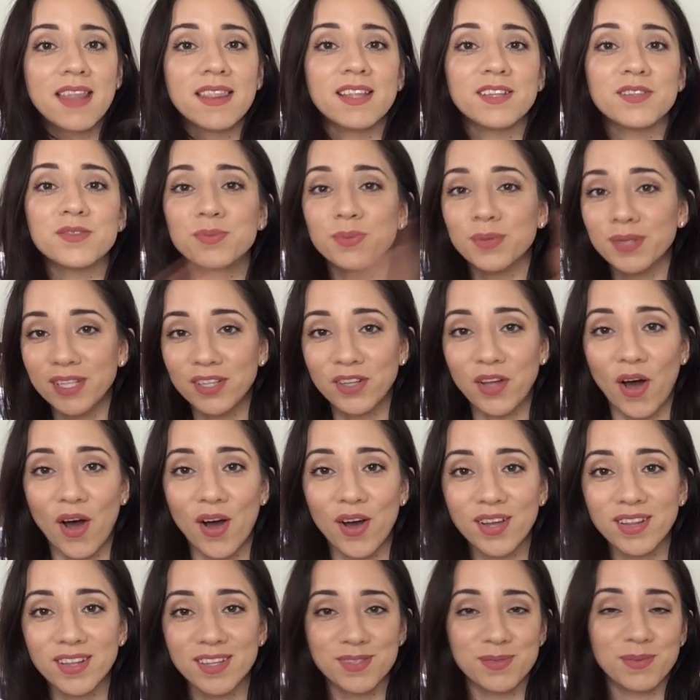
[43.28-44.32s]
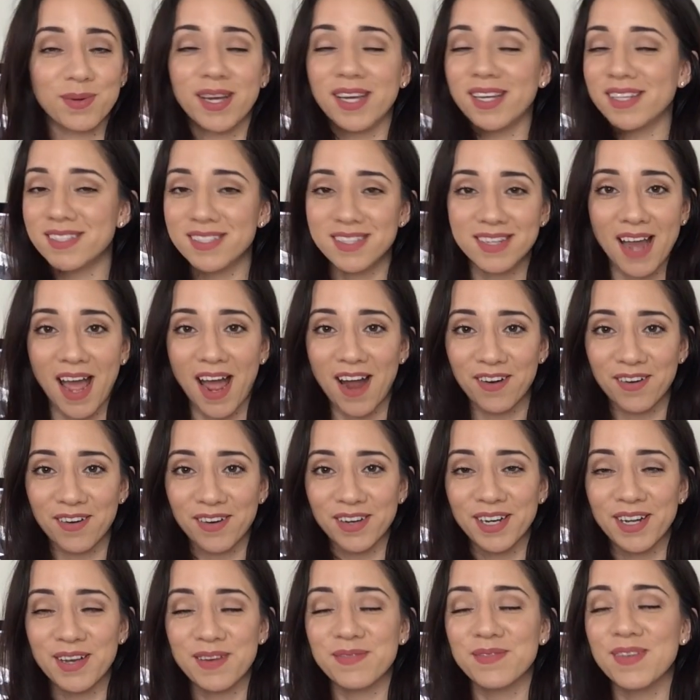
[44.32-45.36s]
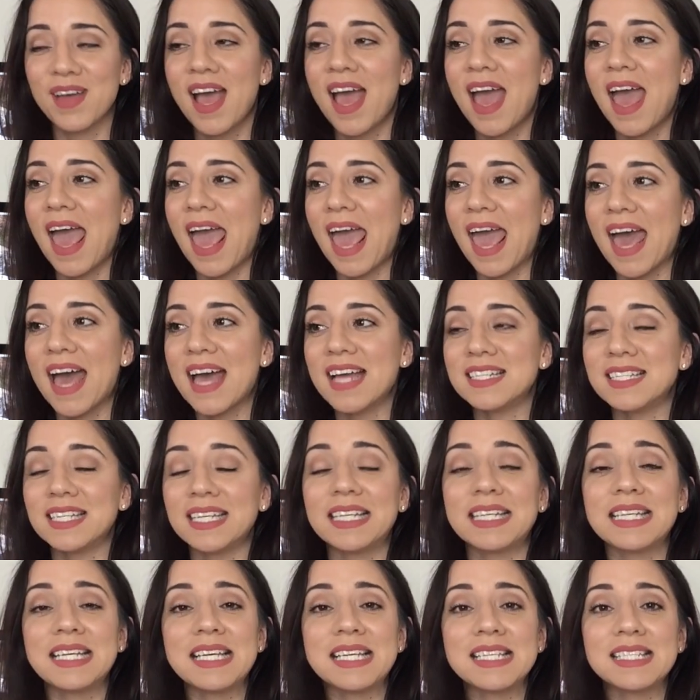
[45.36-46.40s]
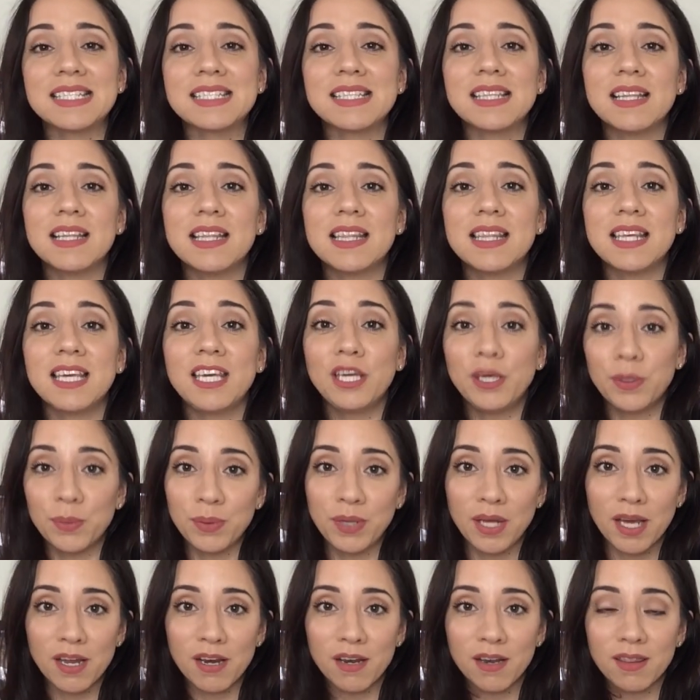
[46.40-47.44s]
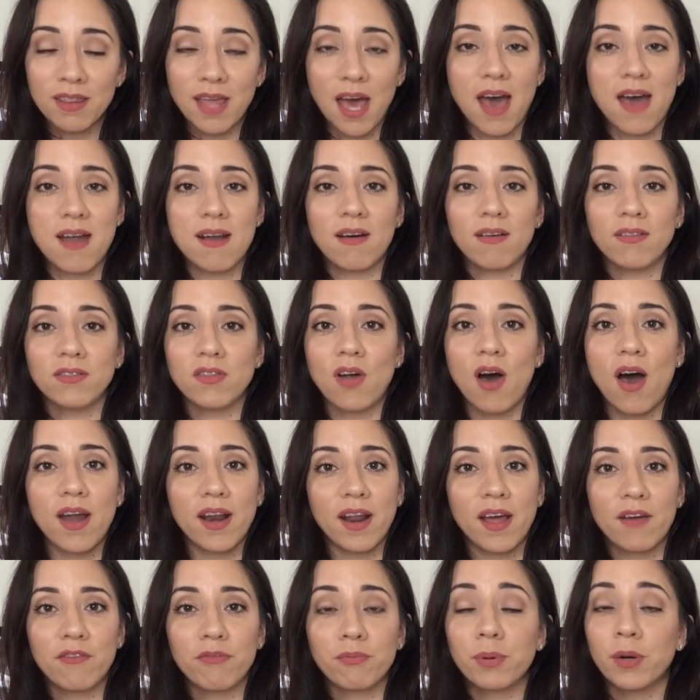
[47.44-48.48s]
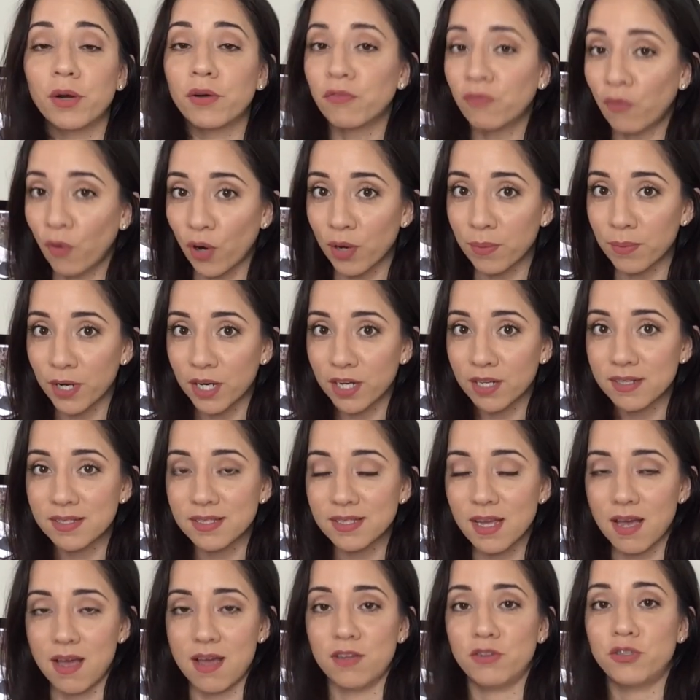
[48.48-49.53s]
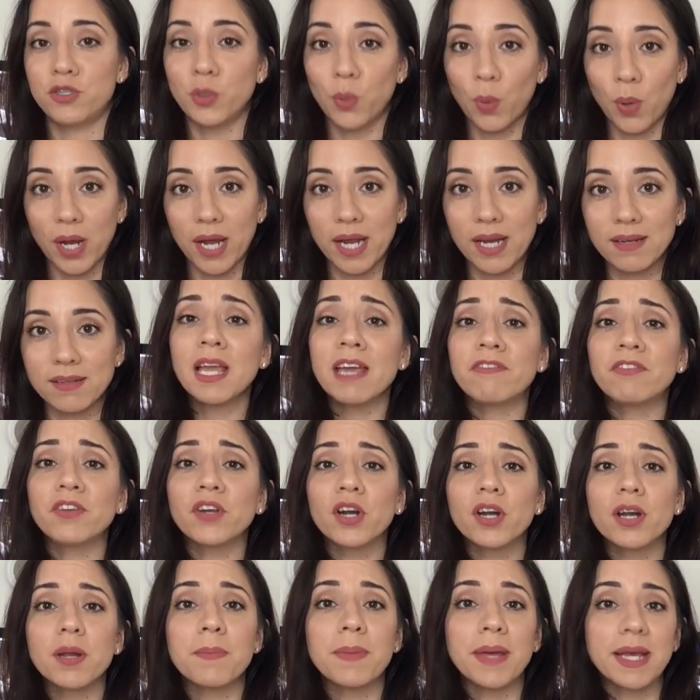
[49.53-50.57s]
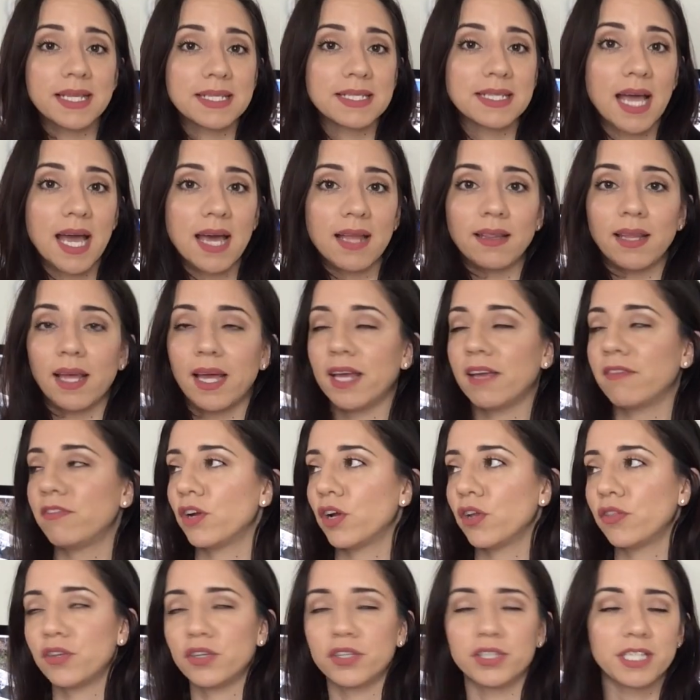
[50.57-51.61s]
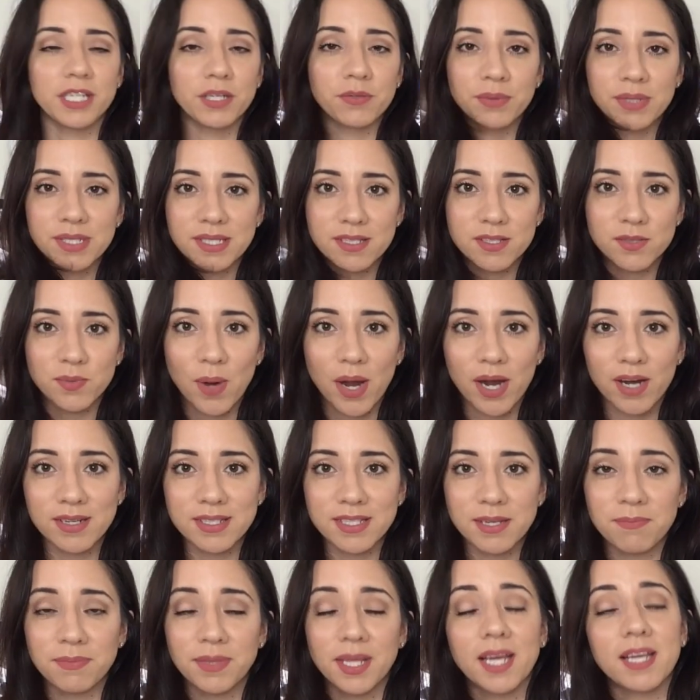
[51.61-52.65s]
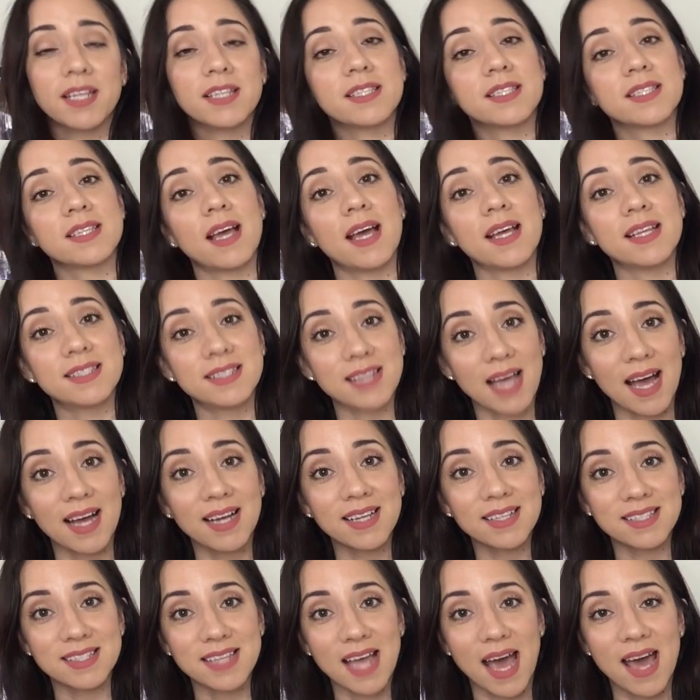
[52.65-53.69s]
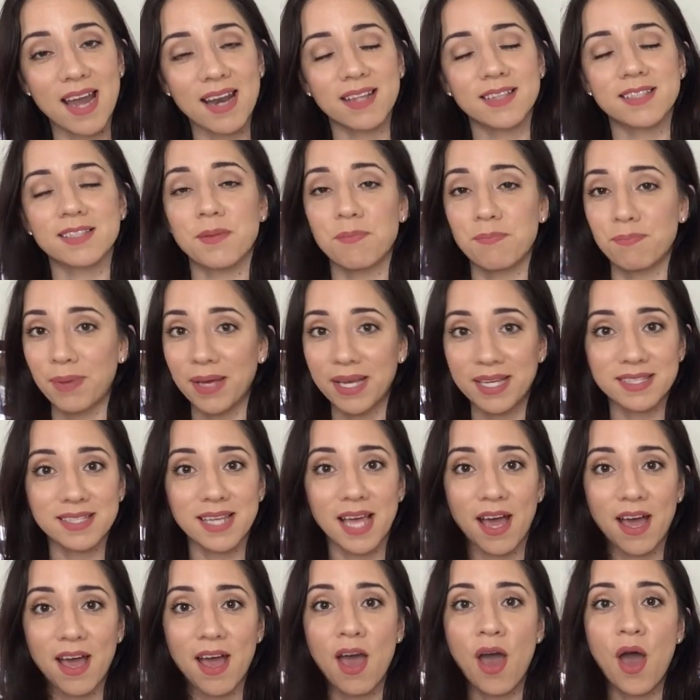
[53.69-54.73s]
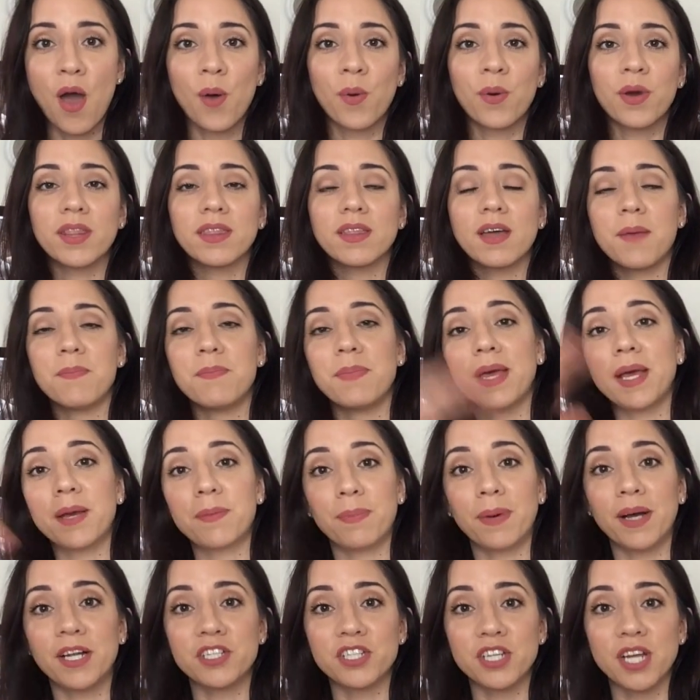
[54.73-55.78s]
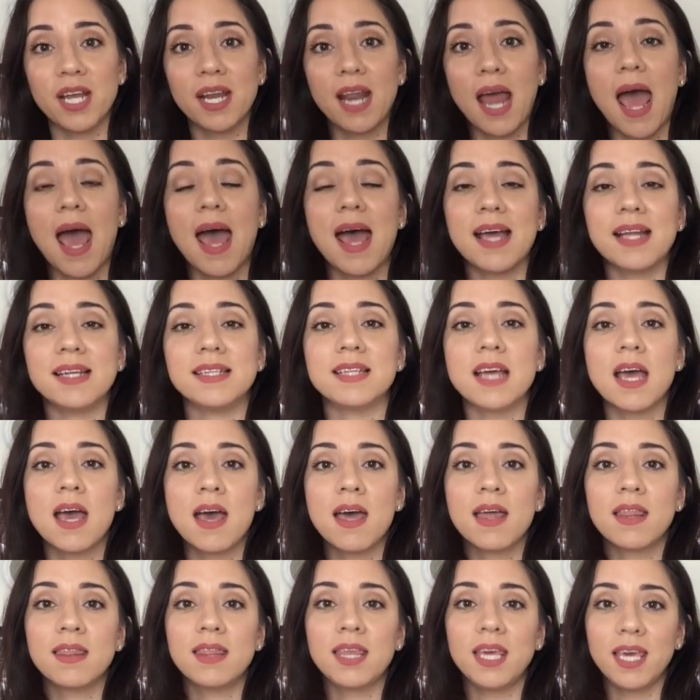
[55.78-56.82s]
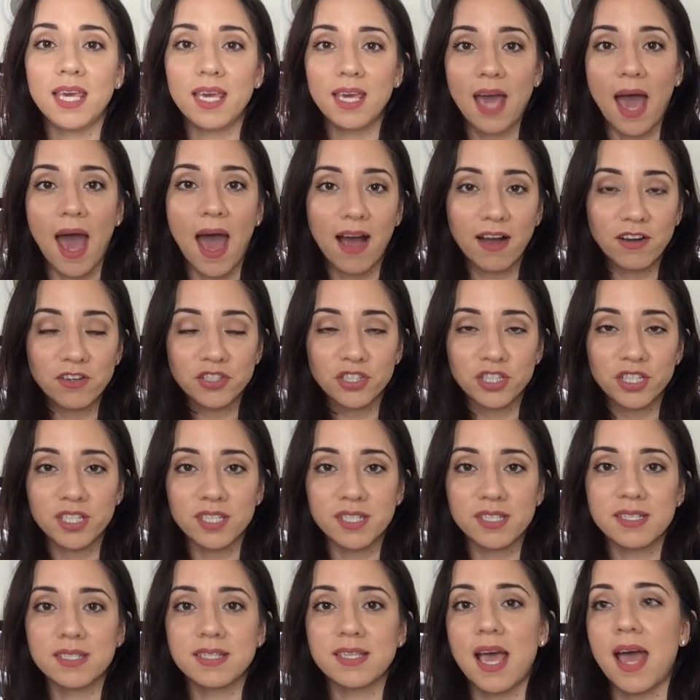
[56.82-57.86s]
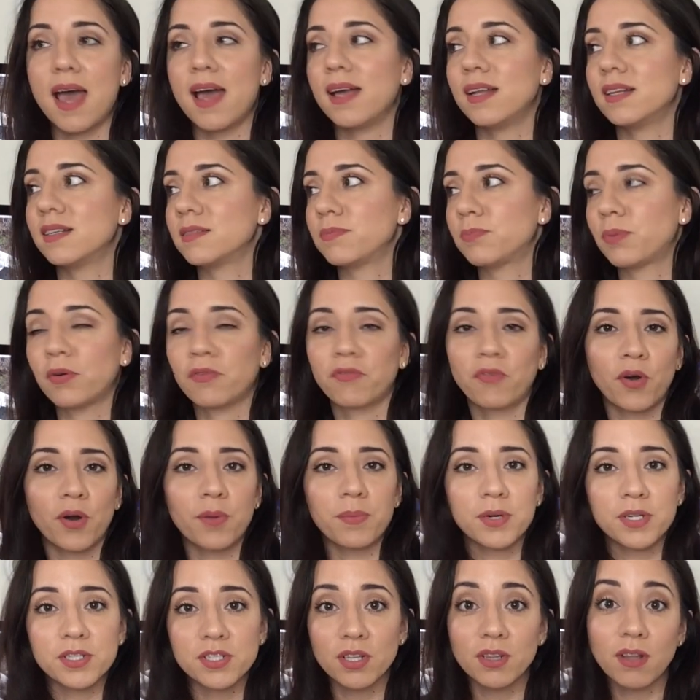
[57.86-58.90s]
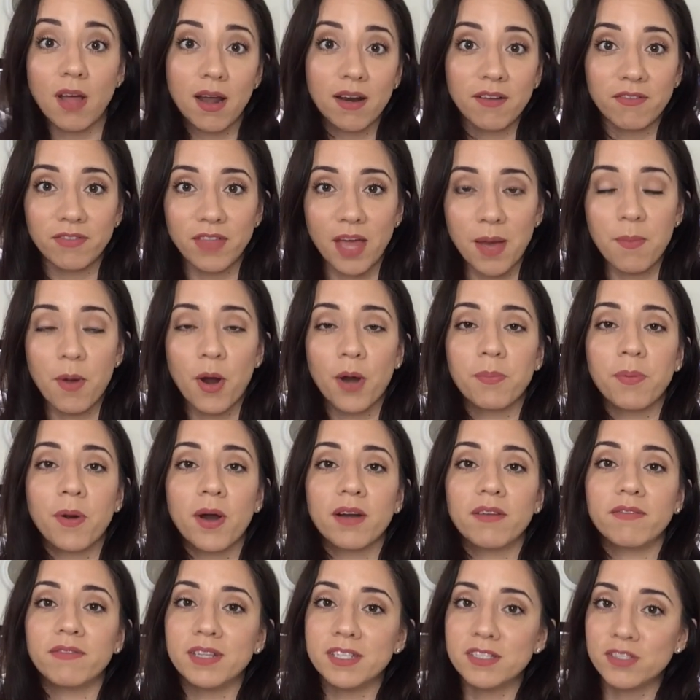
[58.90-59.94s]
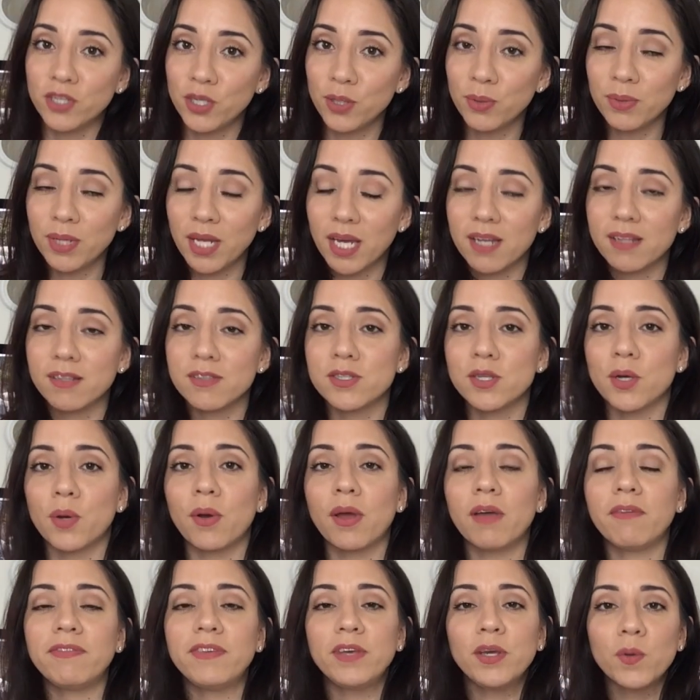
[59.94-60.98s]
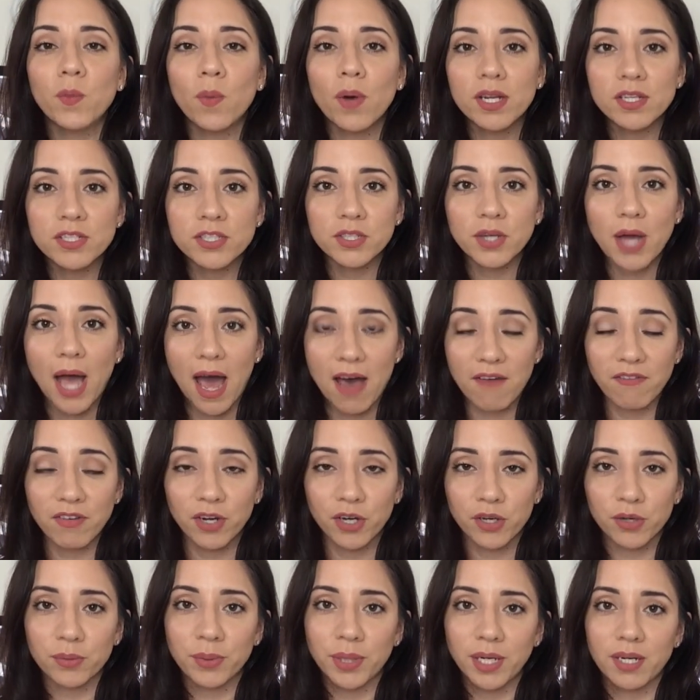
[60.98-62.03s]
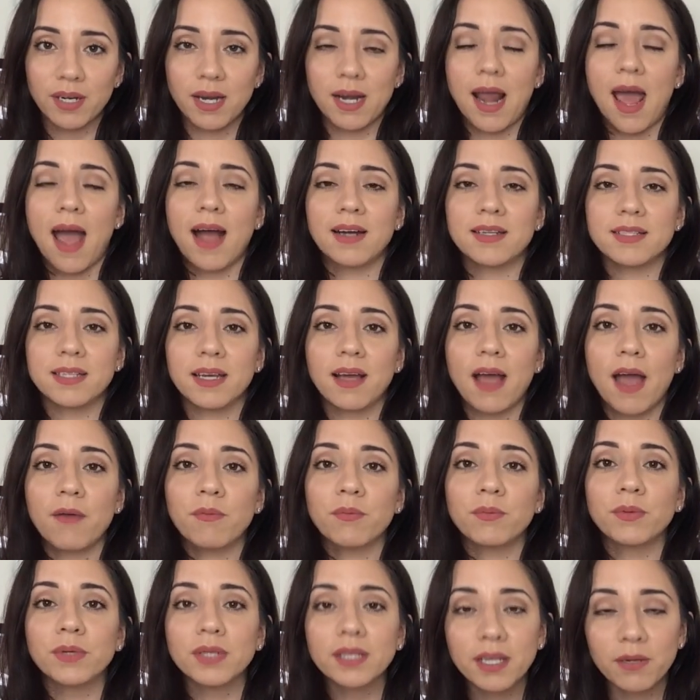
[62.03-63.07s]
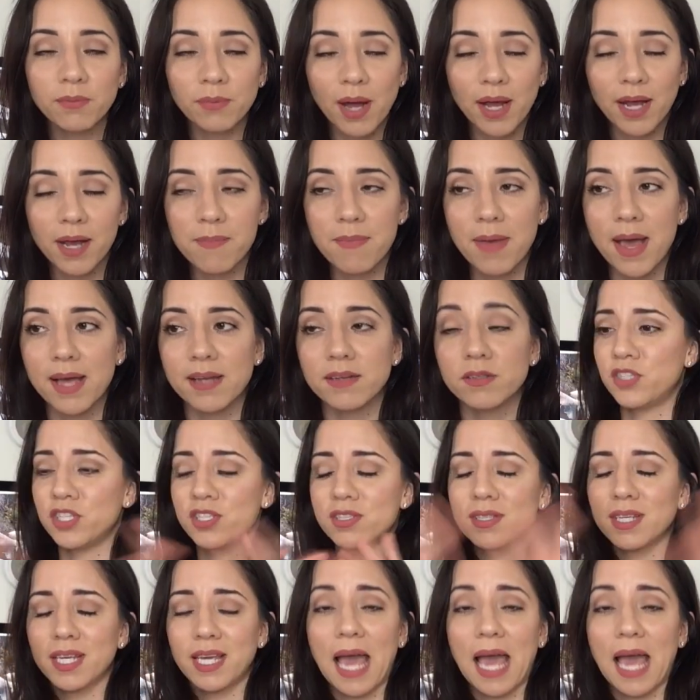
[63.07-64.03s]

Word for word: That's really long, that's why it's an acronym, and it is the union that a lot of performers join. If you're on a big set, like if you're on 13 Reasons Why or something, it's a SAG set. It's a big set with a big budget and the actors and performers, a lot of them are part of this union. So if you want to have a career in acting, I really recommend, just